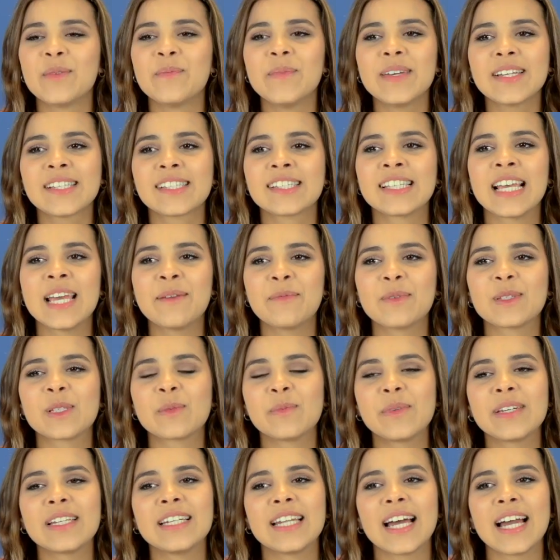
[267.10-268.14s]
mixtape was a
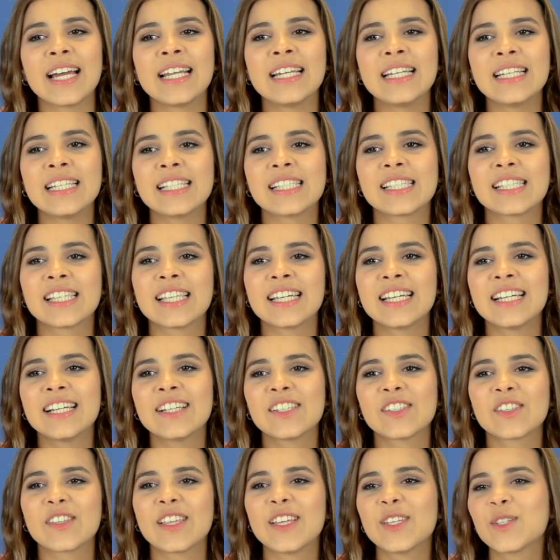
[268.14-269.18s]
big 90s thing,
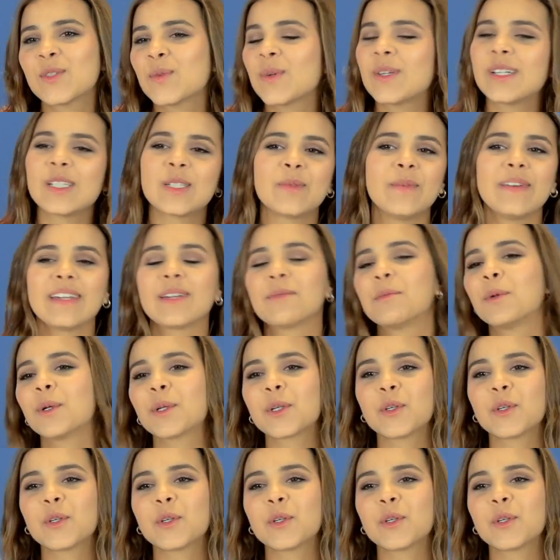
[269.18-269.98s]
so they just wanted to make it more